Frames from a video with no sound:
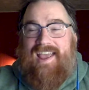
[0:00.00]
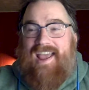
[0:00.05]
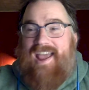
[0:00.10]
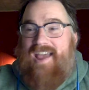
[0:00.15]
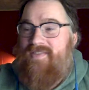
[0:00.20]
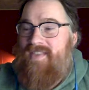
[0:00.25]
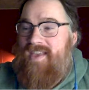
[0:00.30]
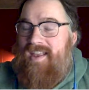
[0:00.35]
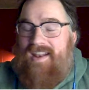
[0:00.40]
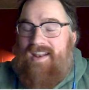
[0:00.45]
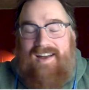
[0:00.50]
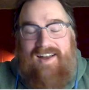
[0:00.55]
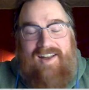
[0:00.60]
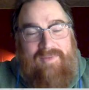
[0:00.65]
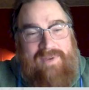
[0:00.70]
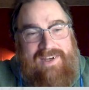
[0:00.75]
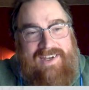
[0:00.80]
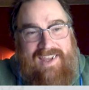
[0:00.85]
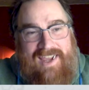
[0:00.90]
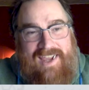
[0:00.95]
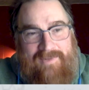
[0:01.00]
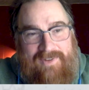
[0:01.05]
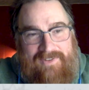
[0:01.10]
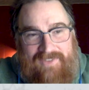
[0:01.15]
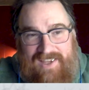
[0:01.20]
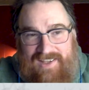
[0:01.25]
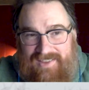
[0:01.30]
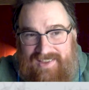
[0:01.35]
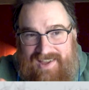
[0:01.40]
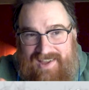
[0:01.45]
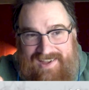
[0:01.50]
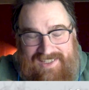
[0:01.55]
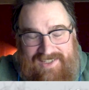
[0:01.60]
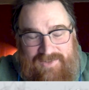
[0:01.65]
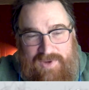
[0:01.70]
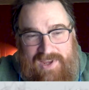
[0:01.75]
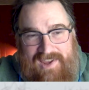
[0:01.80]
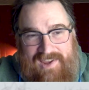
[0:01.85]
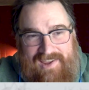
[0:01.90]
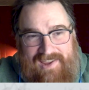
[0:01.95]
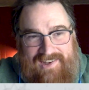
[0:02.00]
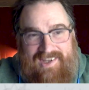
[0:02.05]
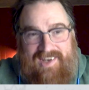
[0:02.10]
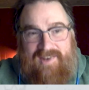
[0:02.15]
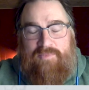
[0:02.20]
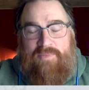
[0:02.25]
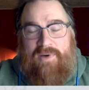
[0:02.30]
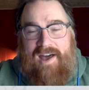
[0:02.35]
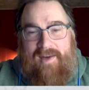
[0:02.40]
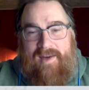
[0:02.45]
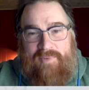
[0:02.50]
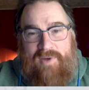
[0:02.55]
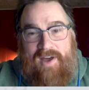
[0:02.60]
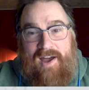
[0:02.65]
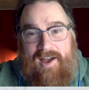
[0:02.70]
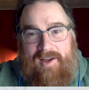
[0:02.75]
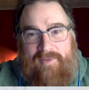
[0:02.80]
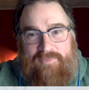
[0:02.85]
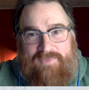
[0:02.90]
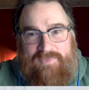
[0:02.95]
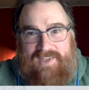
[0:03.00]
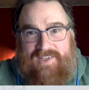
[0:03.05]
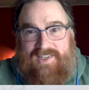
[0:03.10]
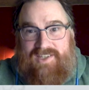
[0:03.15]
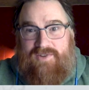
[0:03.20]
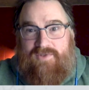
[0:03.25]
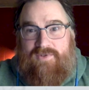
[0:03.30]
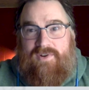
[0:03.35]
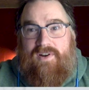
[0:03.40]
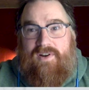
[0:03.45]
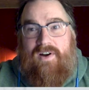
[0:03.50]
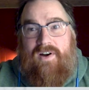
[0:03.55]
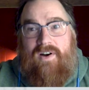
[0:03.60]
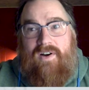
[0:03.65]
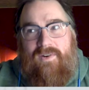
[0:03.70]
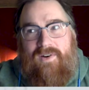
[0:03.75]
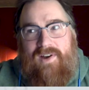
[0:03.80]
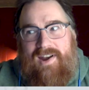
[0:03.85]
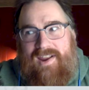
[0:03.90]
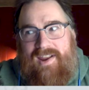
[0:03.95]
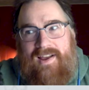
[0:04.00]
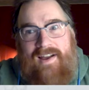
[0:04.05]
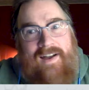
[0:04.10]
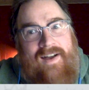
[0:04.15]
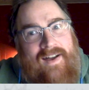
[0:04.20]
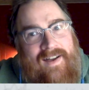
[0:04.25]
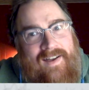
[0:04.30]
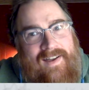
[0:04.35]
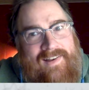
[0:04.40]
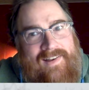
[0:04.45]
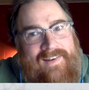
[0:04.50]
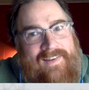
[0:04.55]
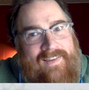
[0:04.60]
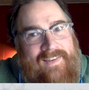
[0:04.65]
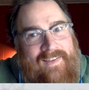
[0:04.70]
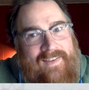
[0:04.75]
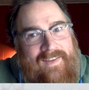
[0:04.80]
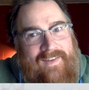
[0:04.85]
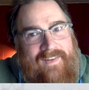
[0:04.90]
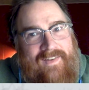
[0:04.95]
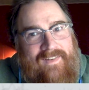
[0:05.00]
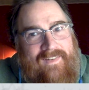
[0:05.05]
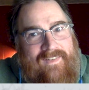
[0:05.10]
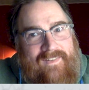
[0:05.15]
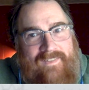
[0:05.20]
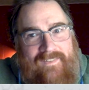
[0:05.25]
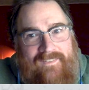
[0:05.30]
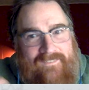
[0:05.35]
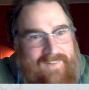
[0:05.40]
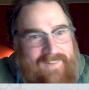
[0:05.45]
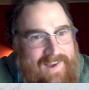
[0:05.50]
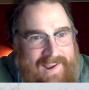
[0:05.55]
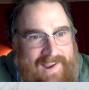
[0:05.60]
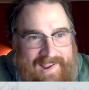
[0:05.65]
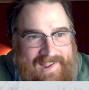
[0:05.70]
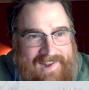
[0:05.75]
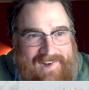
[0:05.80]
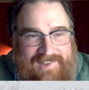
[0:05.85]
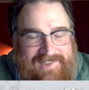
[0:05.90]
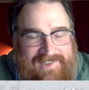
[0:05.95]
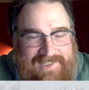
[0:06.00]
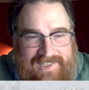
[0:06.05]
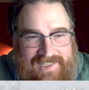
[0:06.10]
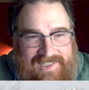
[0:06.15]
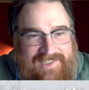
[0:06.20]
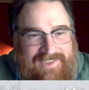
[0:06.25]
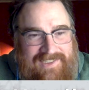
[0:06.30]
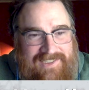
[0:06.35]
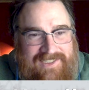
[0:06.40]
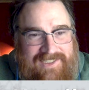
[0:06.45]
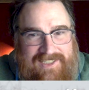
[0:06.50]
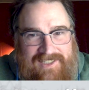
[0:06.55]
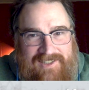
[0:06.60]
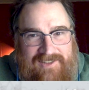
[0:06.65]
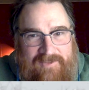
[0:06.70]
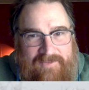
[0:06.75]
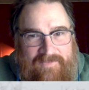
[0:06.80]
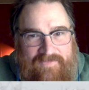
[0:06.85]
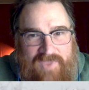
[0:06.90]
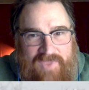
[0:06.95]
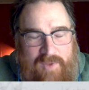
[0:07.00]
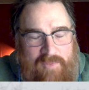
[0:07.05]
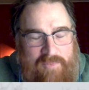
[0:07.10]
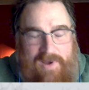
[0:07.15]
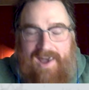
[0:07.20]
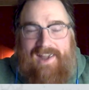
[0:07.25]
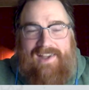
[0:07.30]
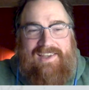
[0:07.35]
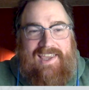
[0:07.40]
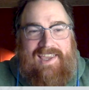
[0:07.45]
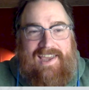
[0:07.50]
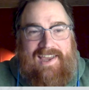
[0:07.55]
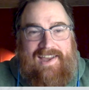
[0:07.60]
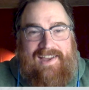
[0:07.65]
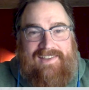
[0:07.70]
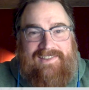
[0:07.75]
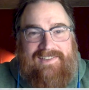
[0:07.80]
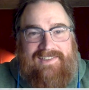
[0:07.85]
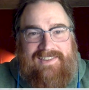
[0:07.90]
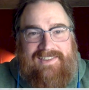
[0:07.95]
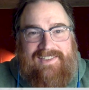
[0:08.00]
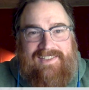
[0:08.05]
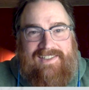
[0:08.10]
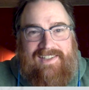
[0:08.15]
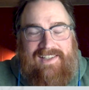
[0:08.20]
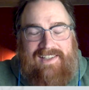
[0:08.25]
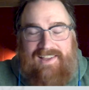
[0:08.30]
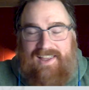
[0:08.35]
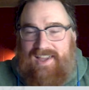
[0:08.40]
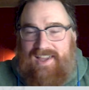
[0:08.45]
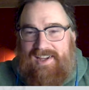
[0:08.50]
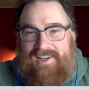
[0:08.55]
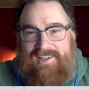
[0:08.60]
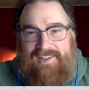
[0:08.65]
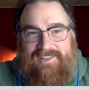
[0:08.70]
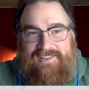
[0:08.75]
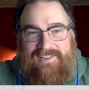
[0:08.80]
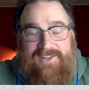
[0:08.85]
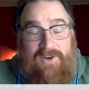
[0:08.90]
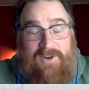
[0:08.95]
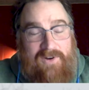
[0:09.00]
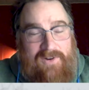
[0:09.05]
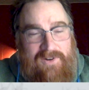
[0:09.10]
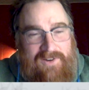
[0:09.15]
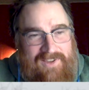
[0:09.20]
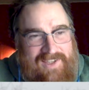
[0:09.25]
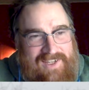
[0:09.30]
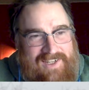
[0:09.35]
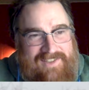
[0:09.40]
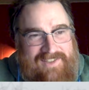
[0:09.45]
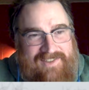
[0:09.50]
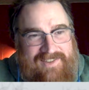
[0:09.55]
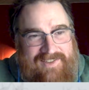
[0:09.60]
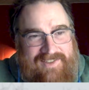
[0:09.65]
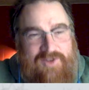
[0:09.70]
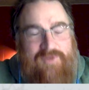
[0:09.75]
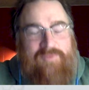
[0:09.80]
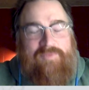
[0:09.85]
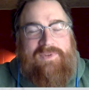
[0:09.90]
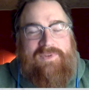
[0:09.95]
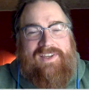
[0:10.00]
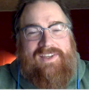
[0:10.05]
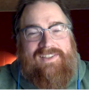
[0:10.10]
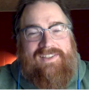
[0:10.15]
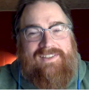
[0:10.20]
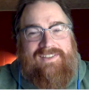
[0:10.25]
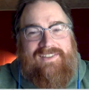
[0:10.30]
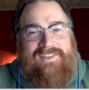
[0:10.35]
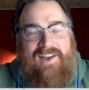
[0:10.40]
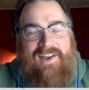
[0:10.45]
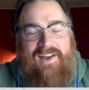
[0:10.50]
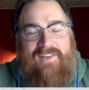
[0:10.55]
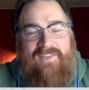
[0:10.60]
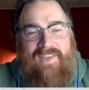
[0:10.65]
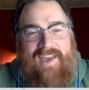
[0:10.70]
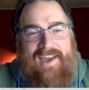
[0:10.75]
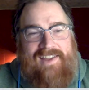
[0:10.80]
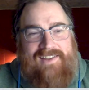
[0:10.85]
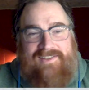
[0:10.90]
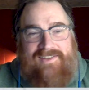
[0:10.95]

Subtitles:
And then I'll be damned if like last week it didn't pop up that you were already on Ray Hennessy's podcast, like totally scooped us on that.